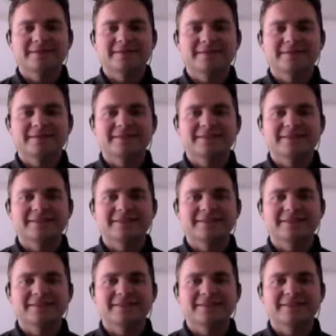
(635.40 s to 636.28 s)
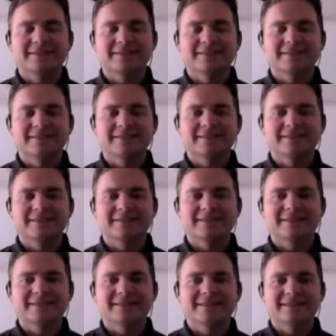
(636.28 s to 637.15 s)

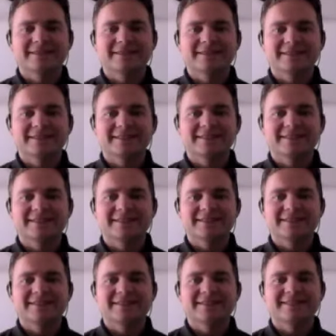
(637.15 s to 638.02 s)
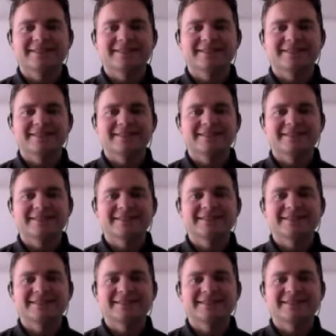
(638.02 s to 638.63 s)
This person isn't speaking.